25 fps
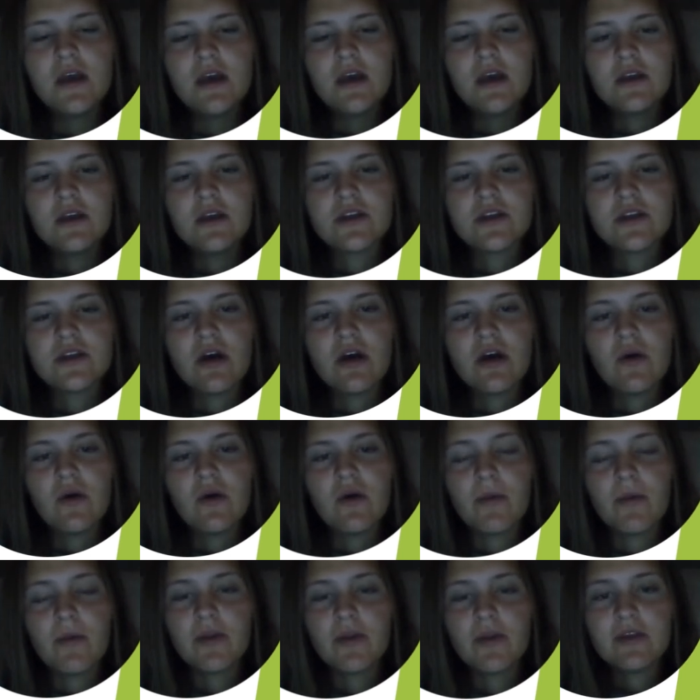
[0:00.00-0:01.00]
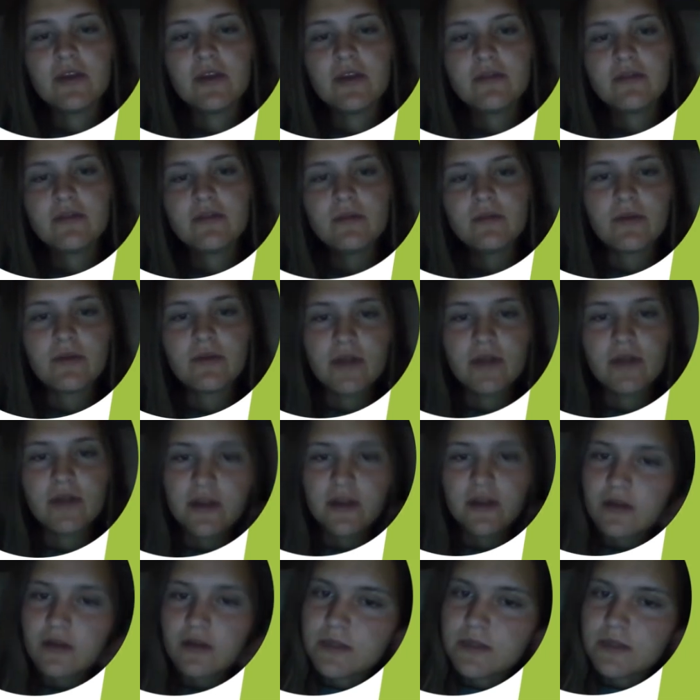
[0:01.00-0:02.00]
So I put this, prevent
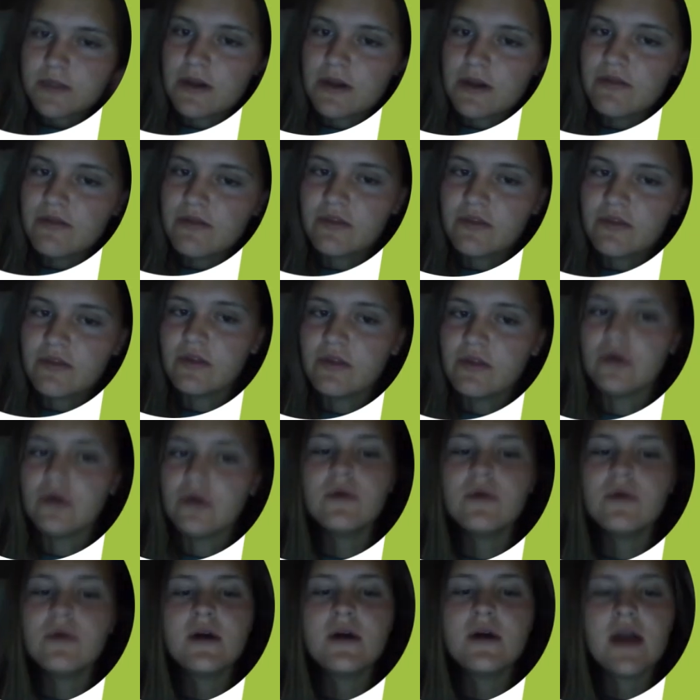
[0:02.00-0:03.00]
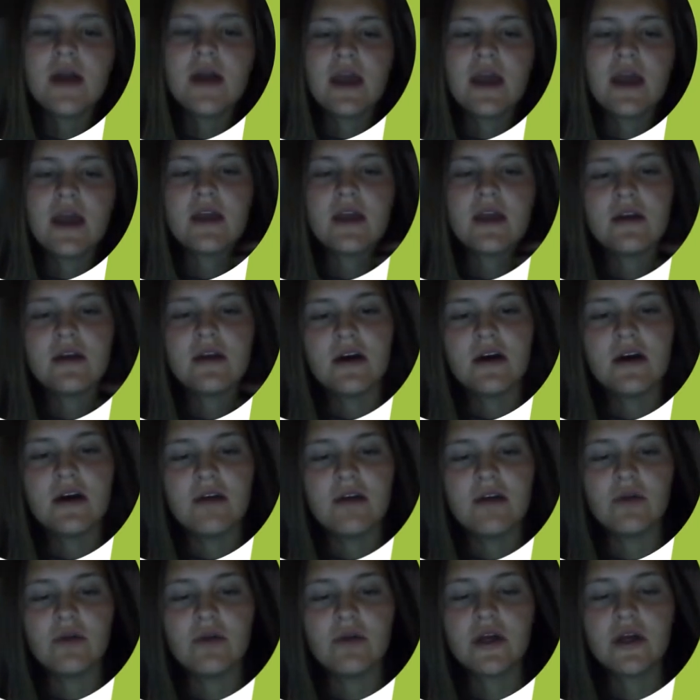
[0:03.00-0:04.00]
the spread of the flu and
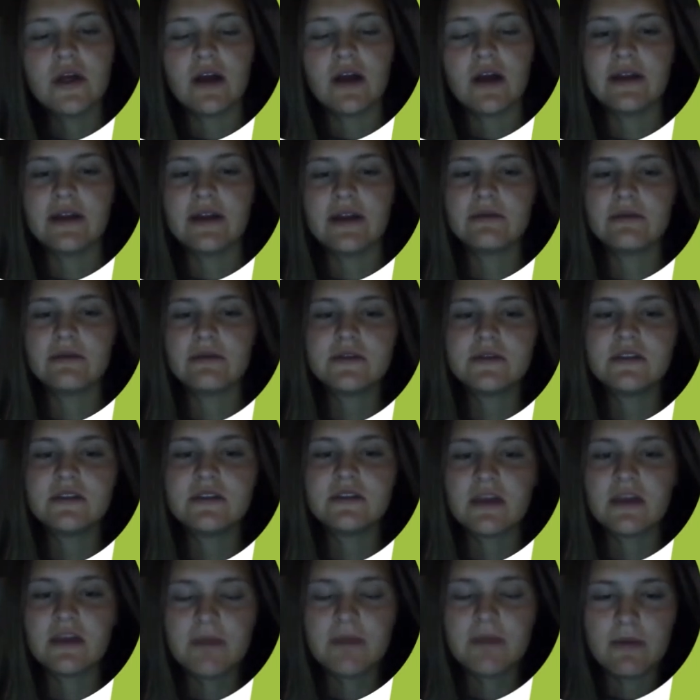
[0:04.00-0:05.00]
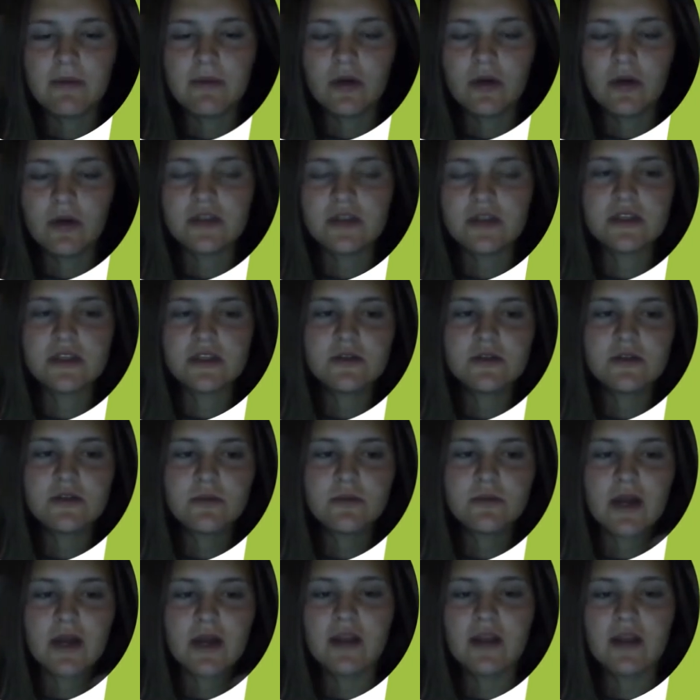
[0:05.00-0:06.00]
avoid contact with sick people because it's
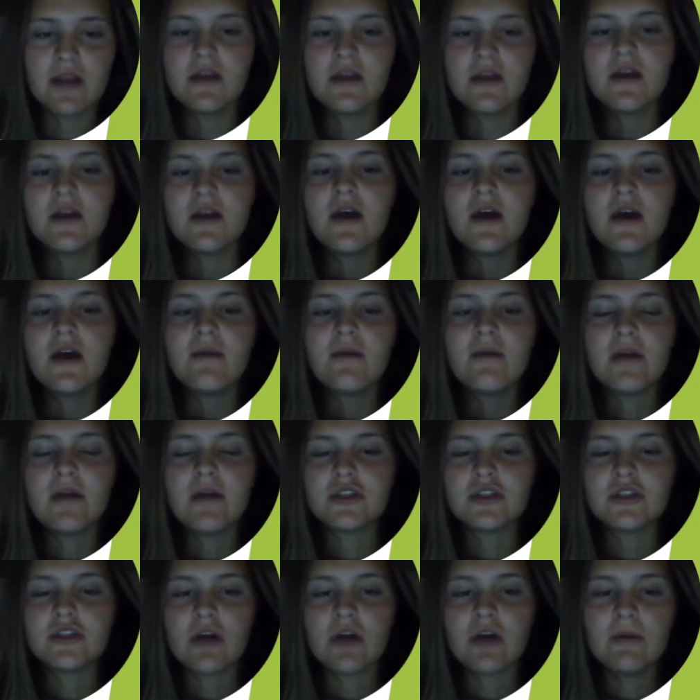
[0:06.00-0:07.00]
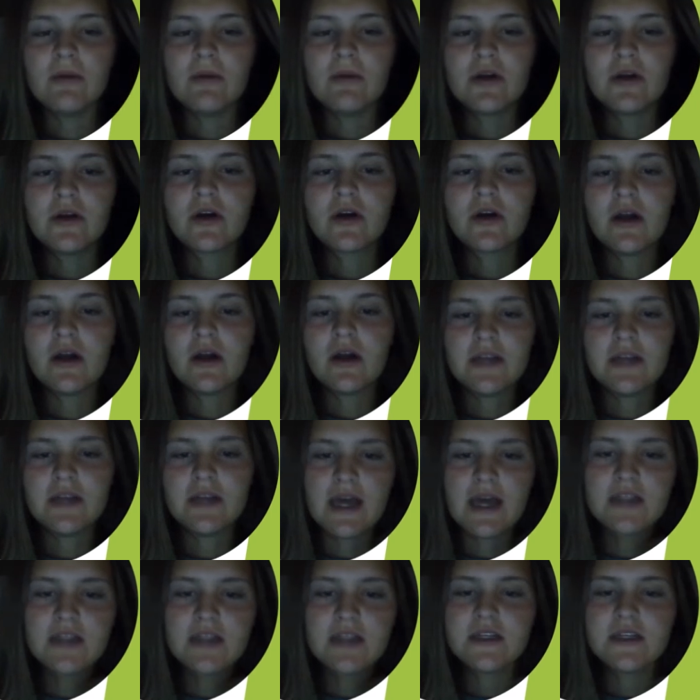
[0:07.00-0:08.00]
spread by droplet or
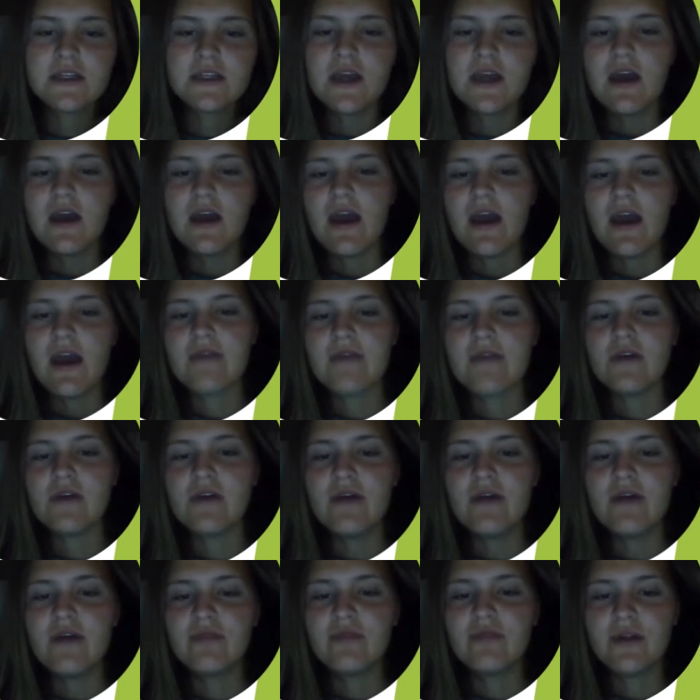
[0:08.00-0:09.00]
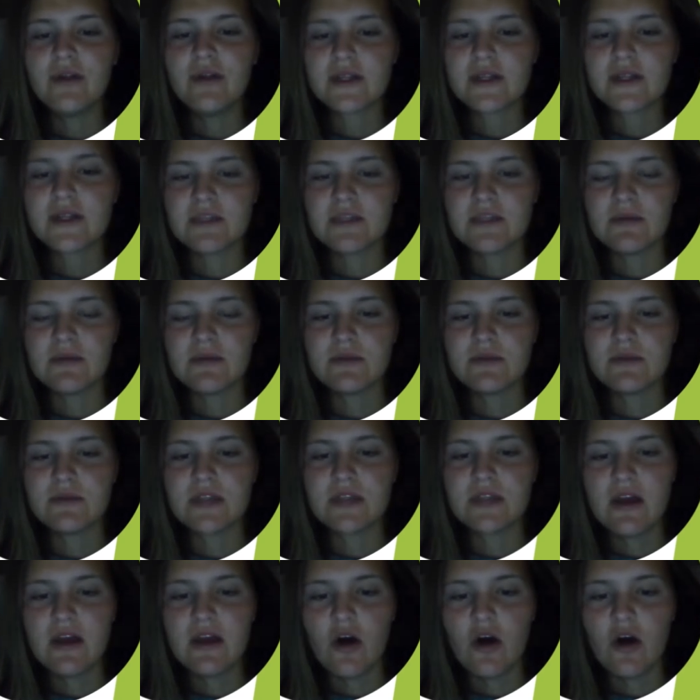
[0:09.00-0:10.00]
contact. If you have flu-like symptoms,
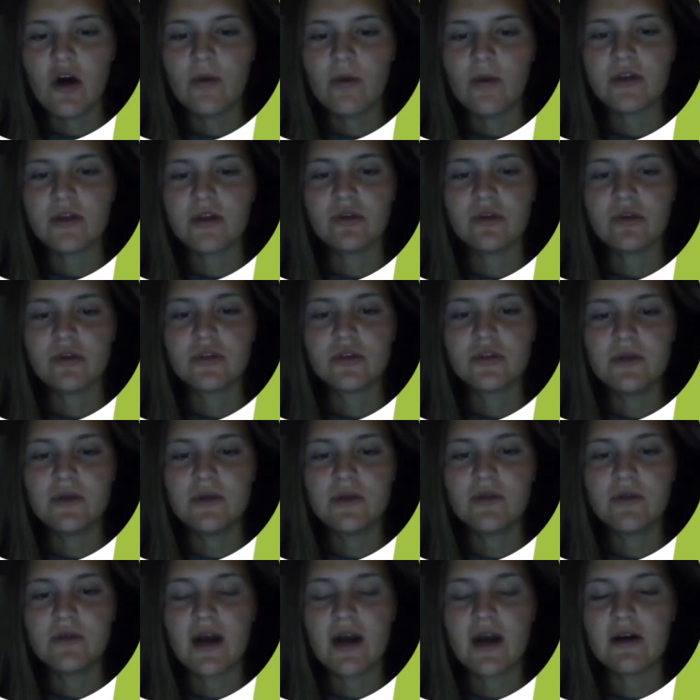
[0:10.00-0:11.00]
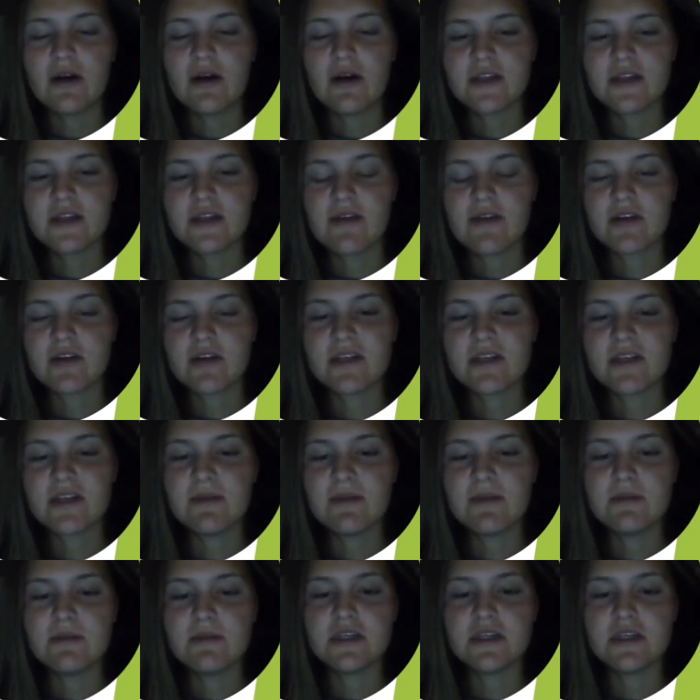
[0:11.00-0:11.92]
stay home until 24 hours after symptoms